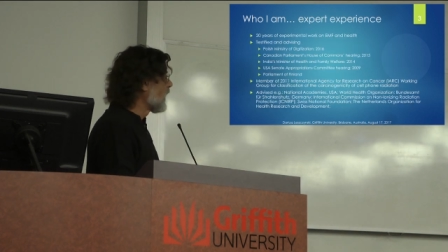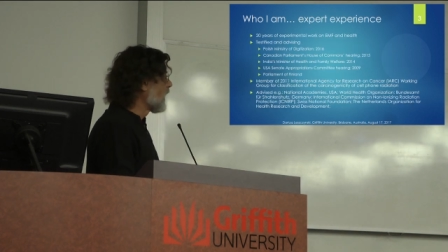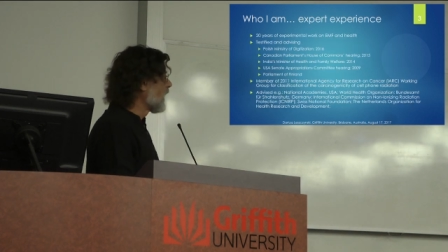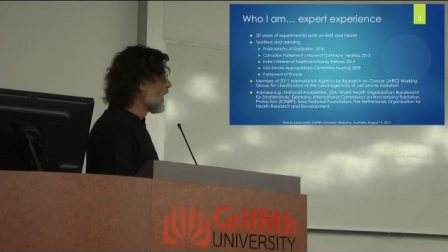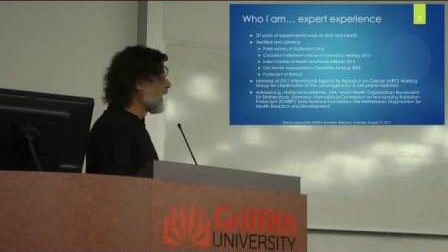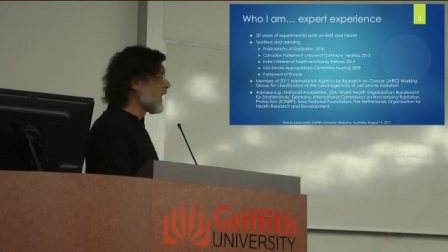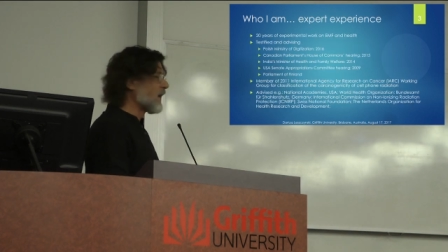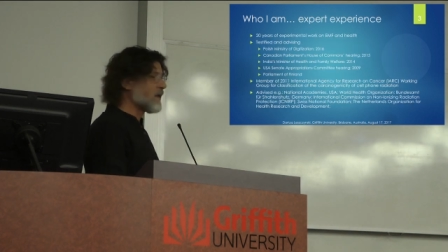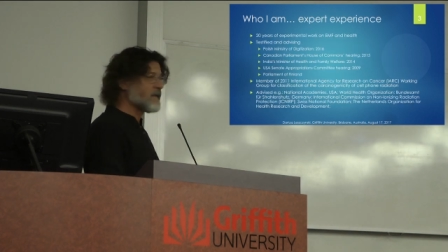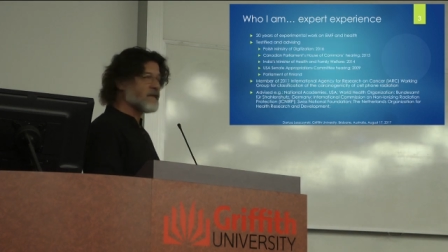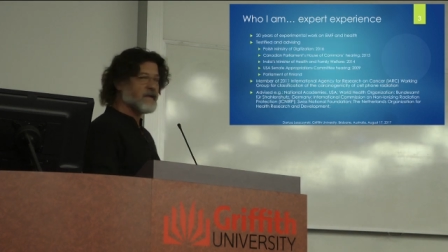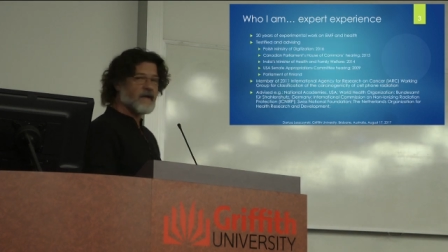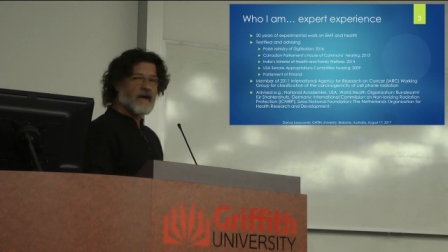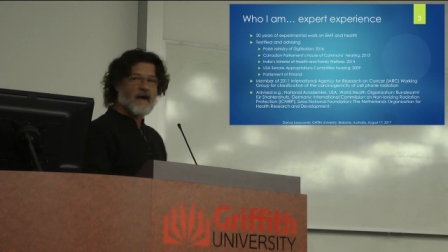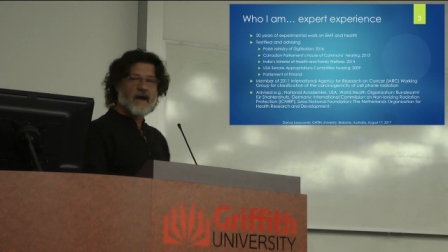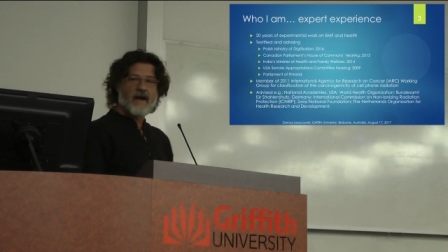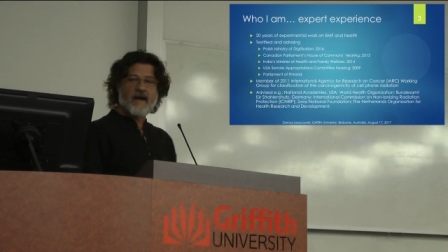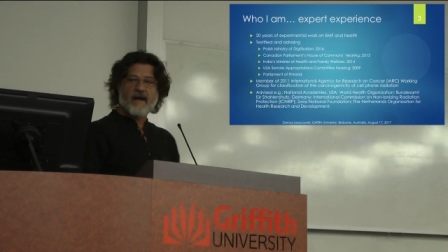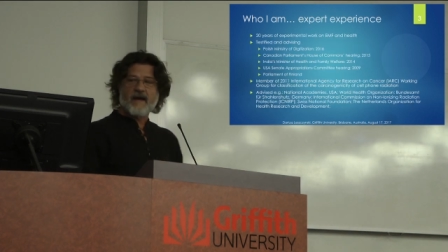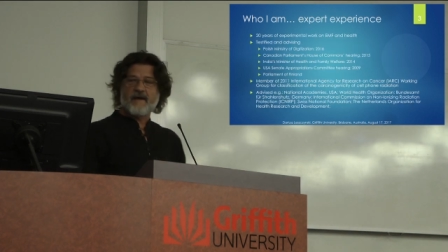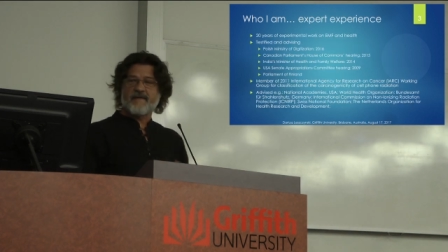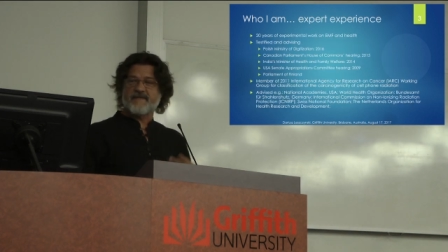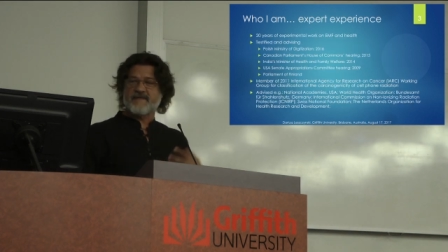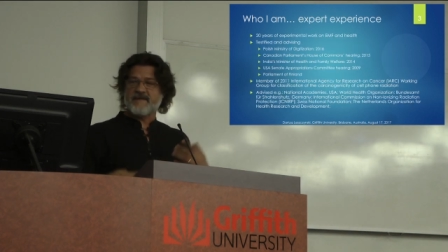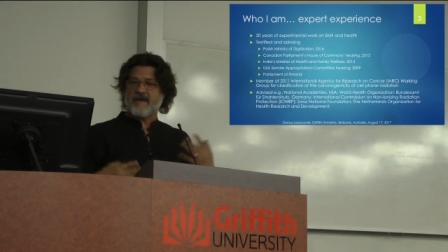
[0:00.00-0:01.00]
And I
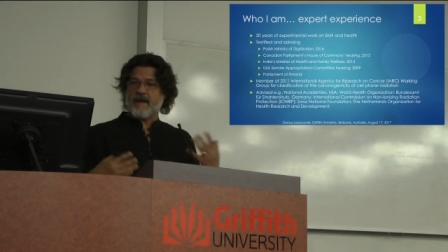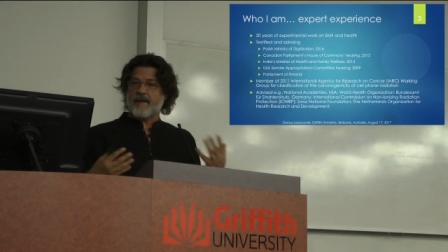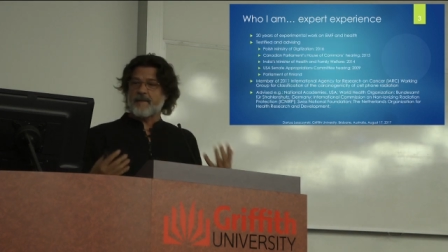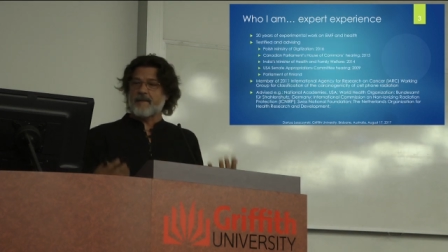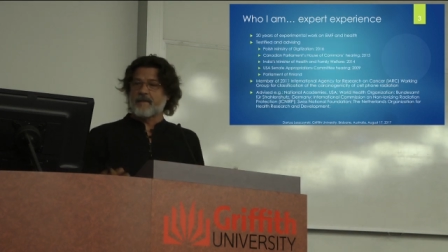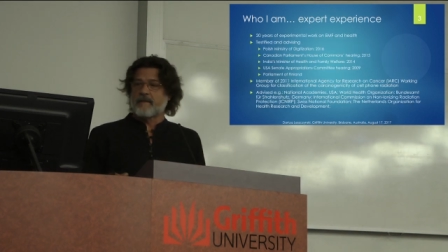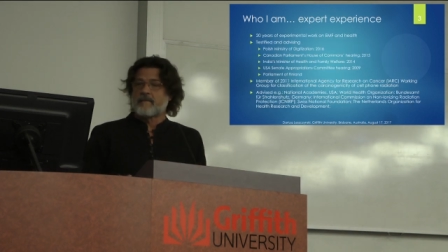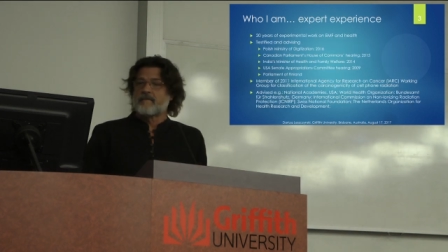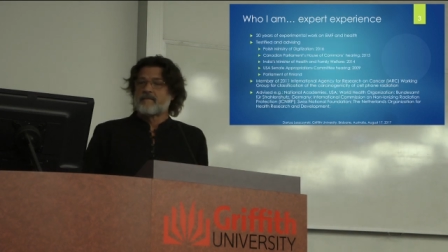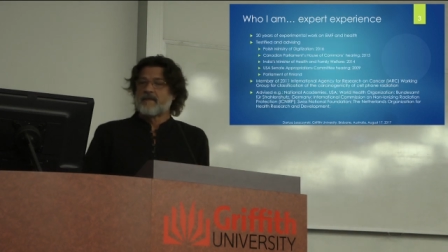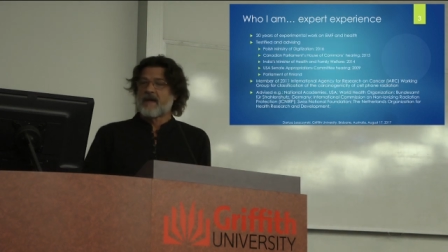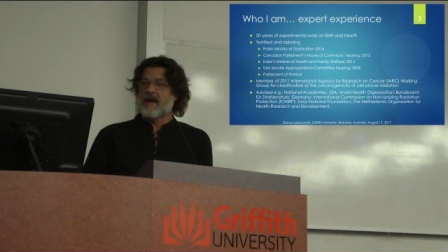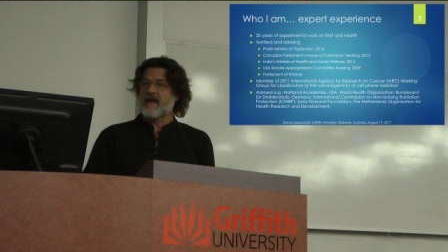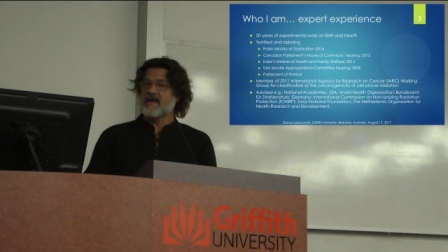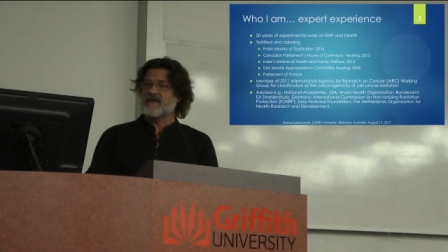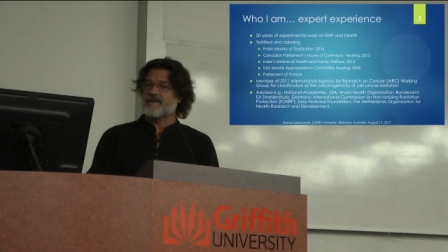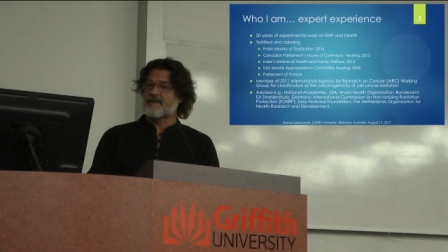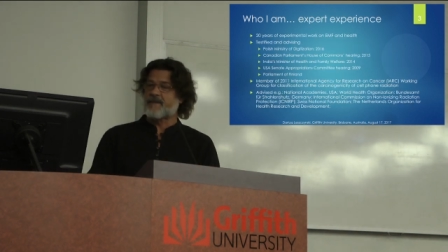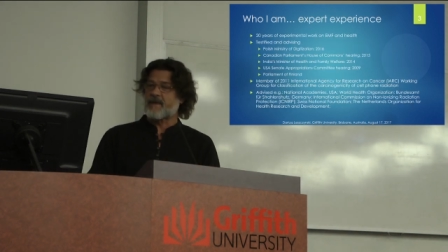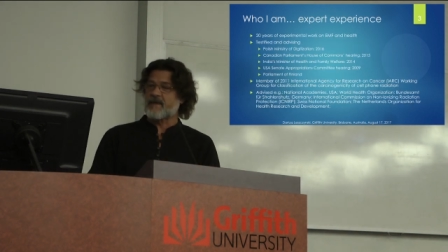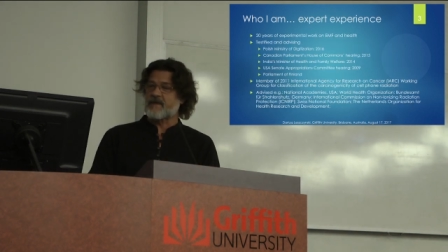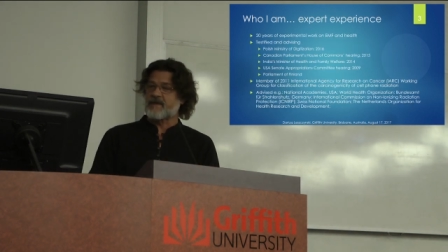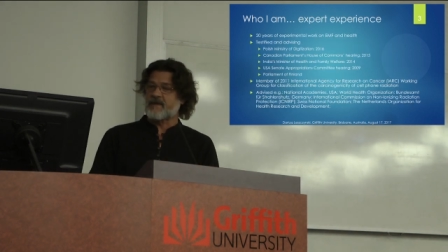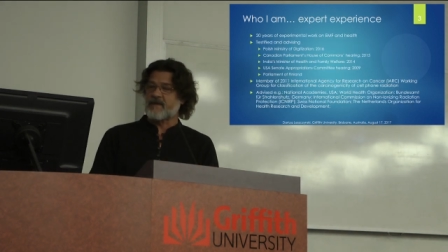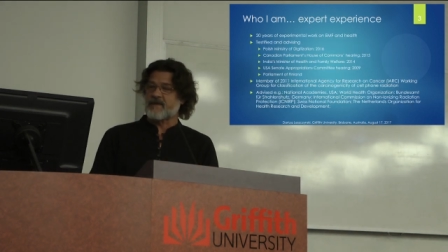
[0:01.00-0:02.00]
have some
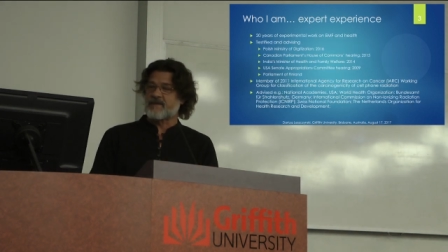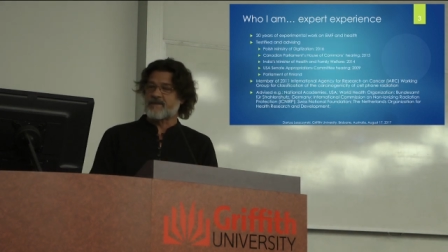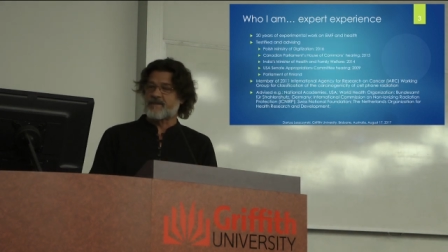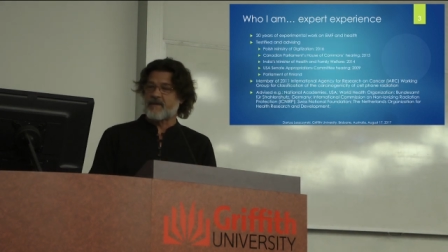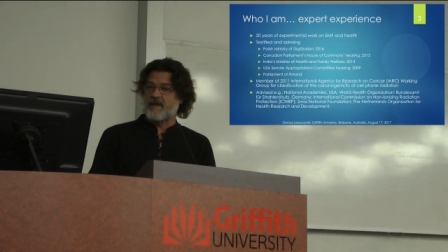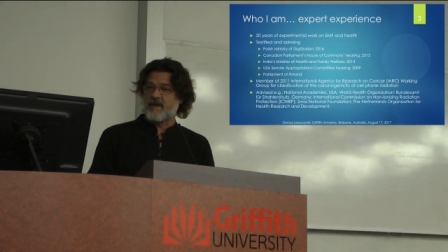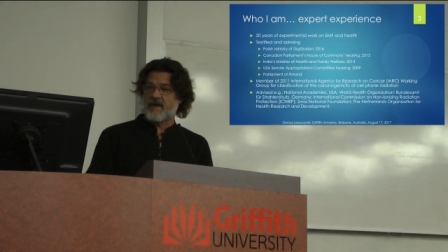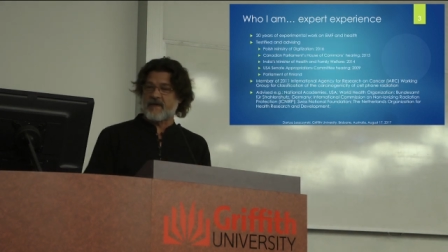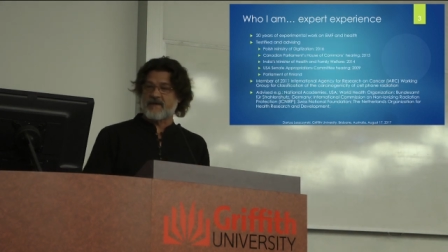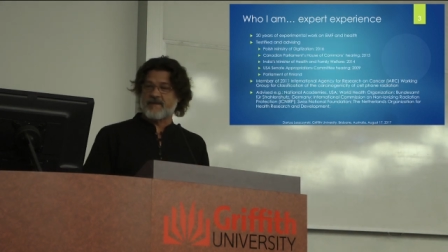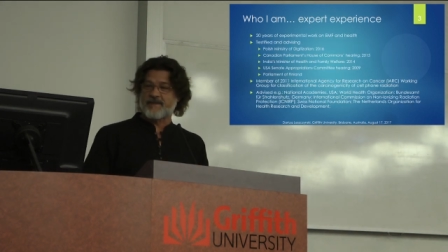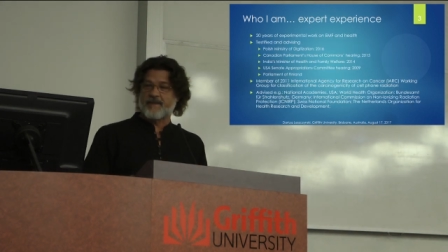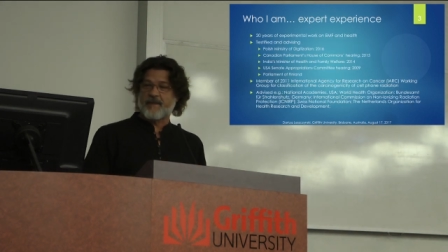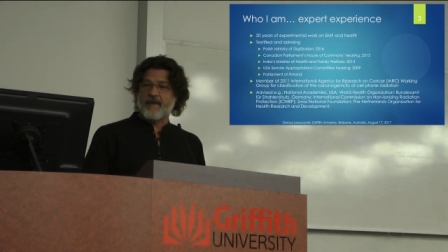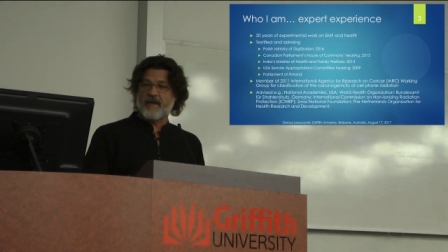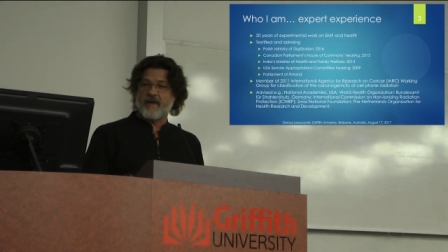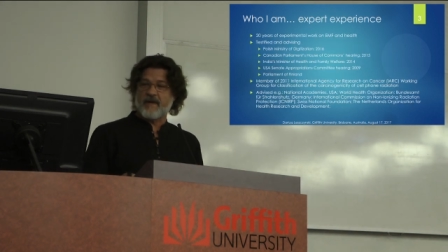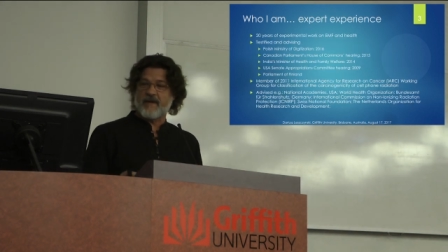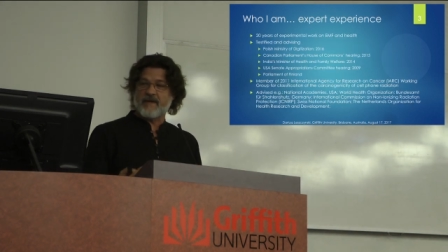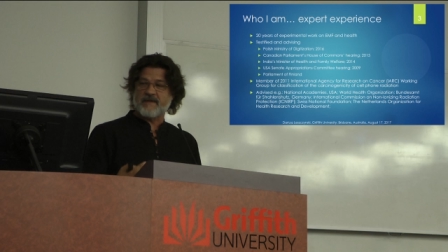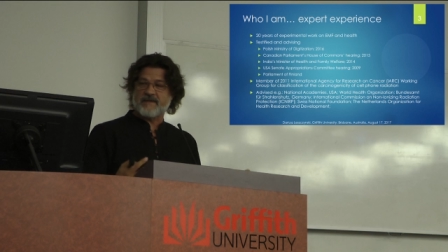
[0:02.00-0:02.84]
expert ex experience,